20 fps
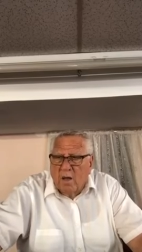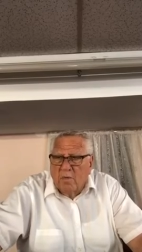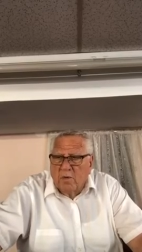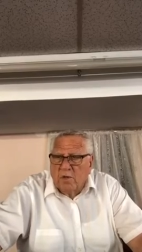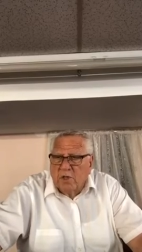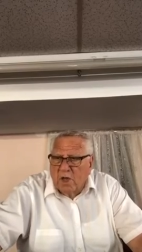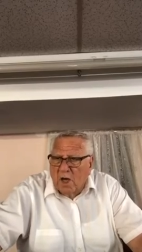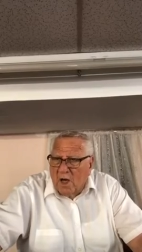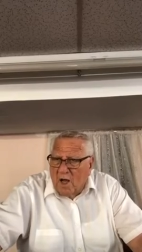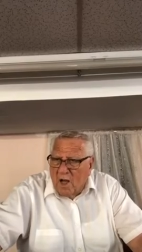I'm
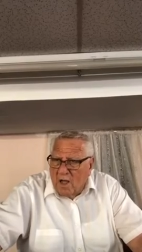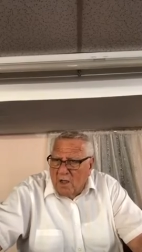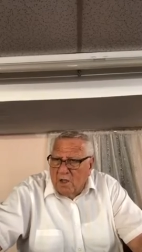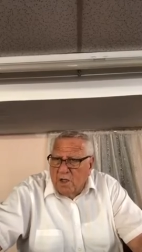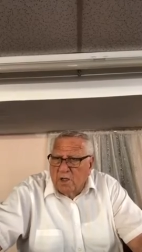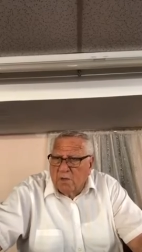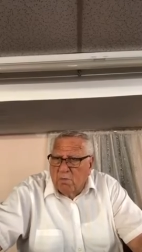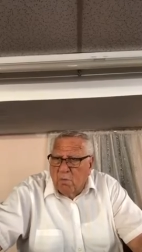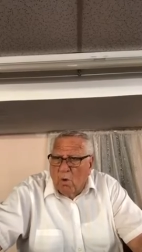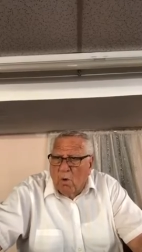going to check out
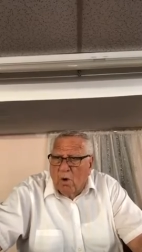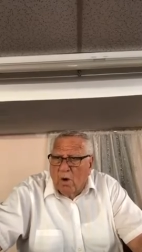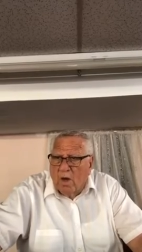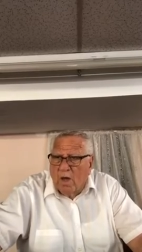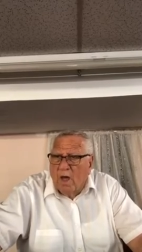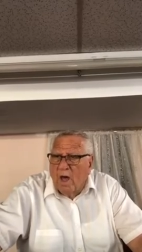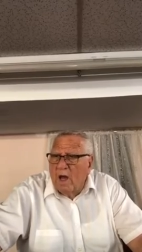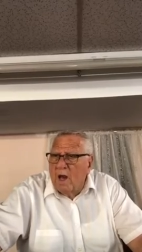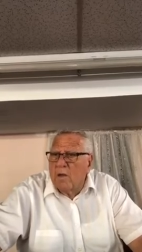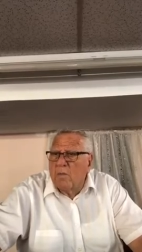this Born
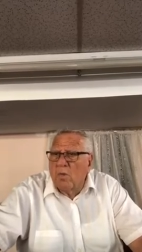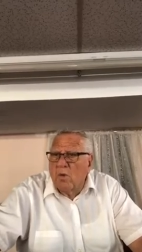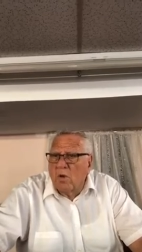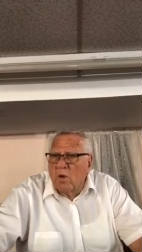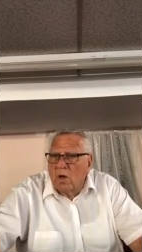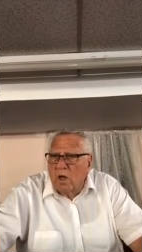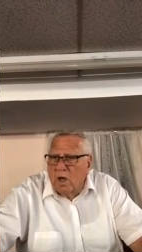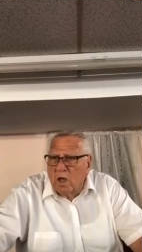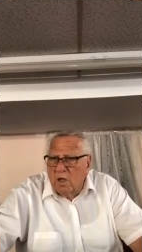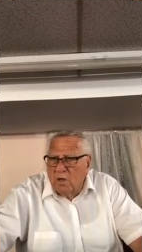Again. I'm going
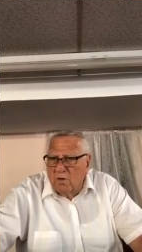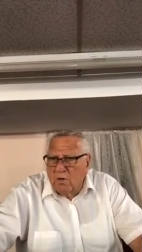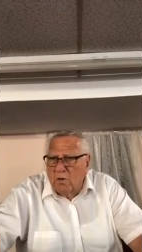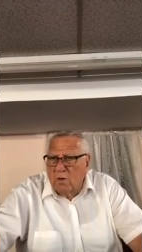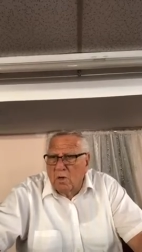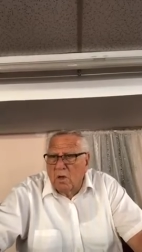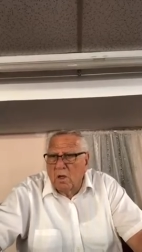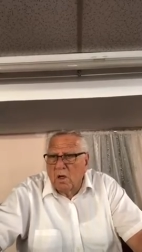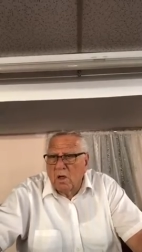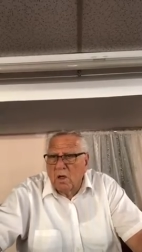to look into
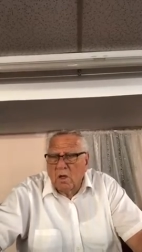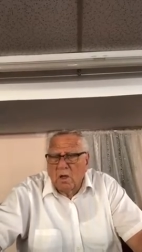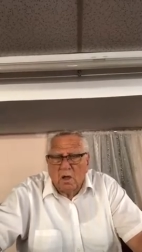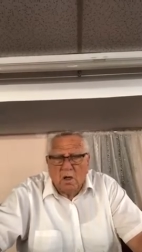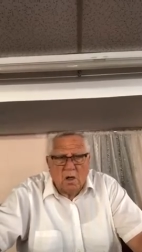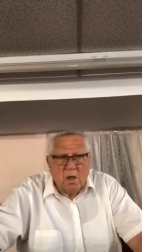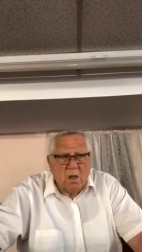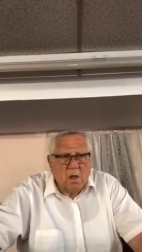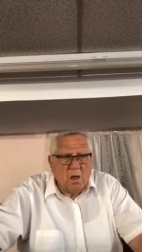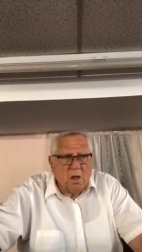it.
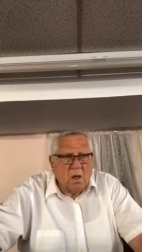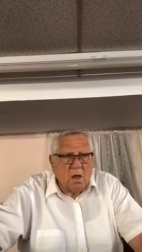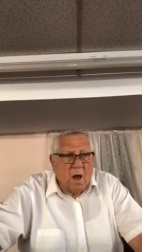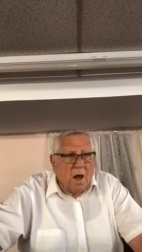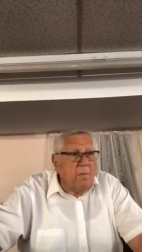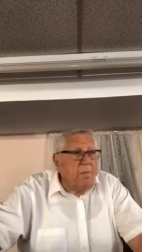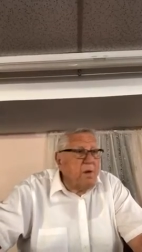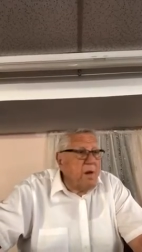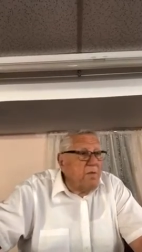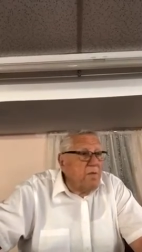
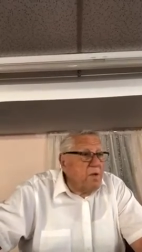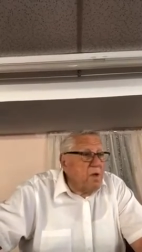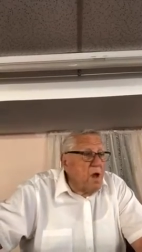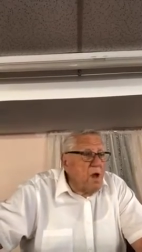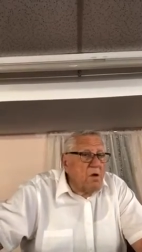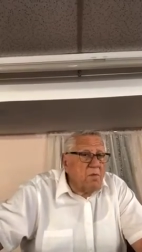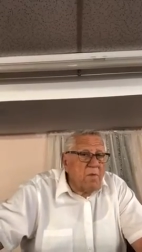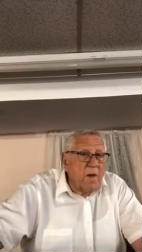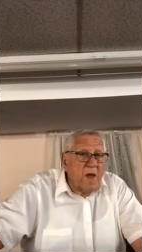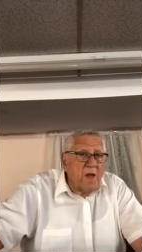I believe the
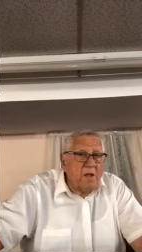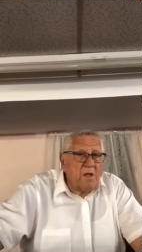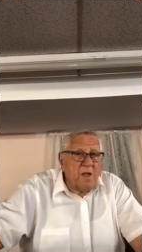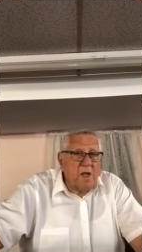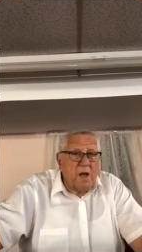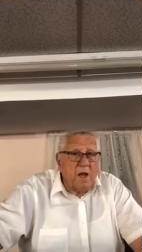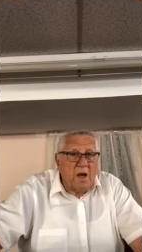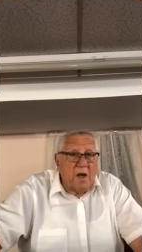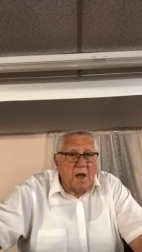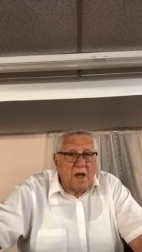young man
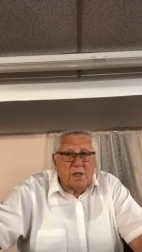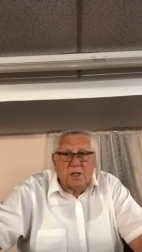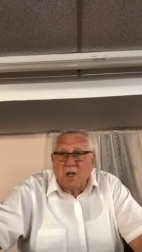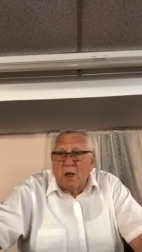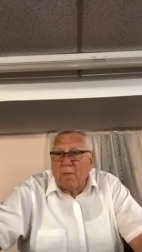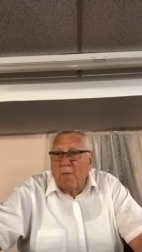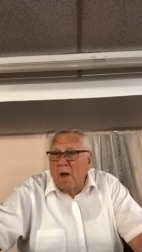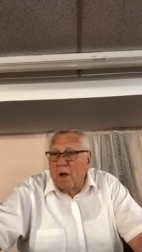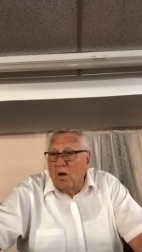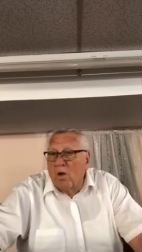did, and next
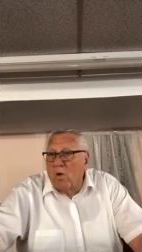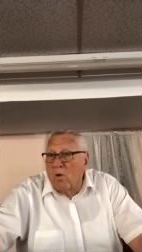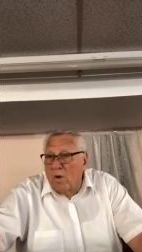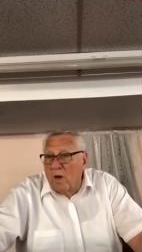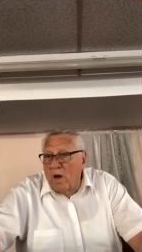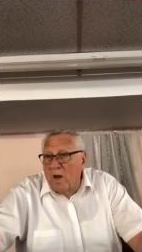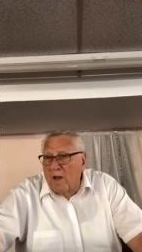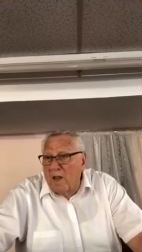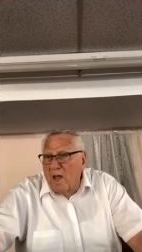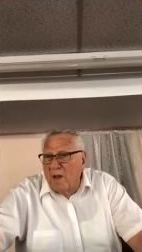time I
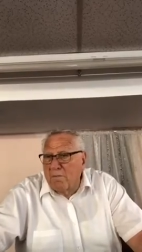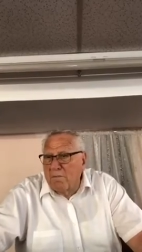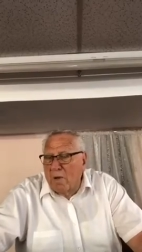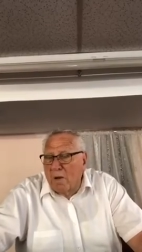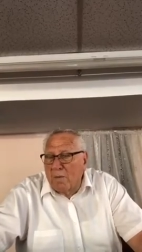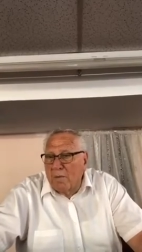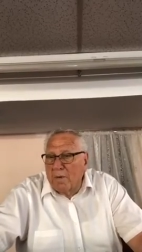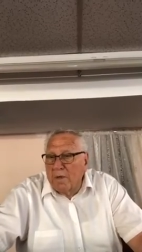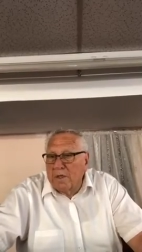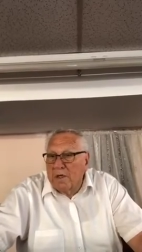go into that
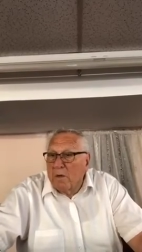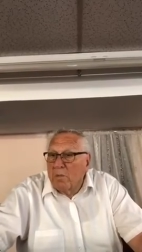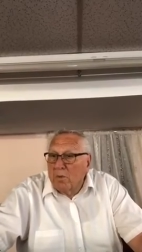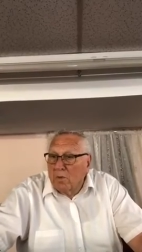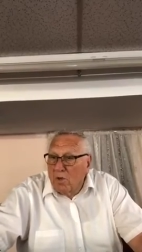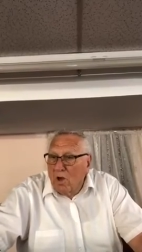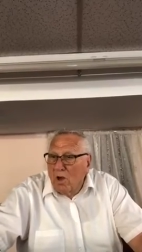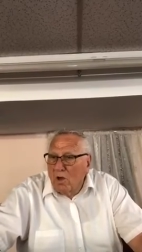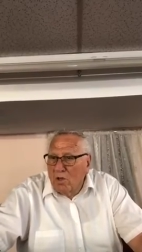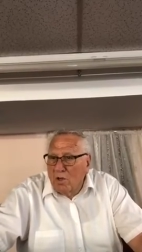Publix, I'm
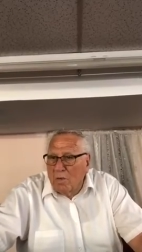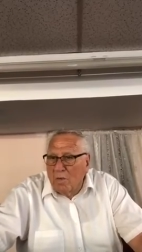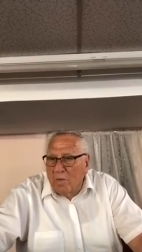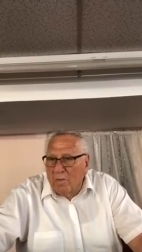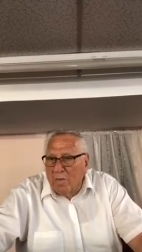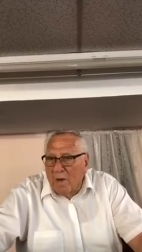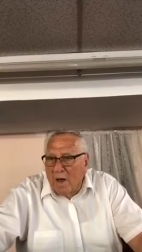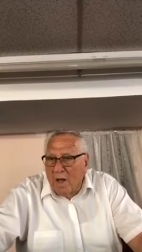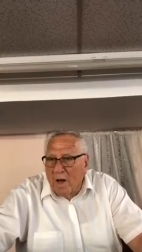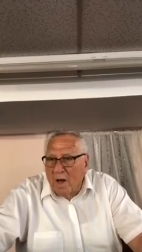going to talk to him
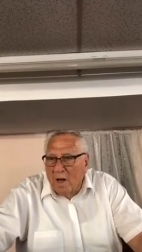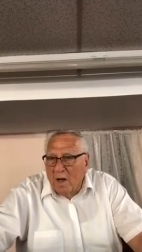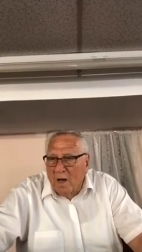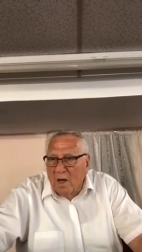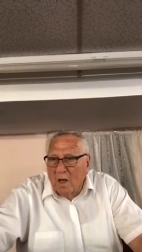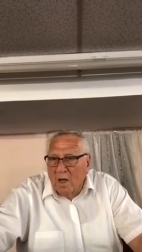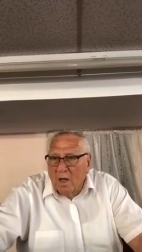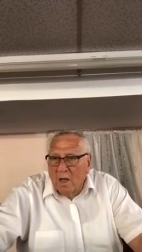about it.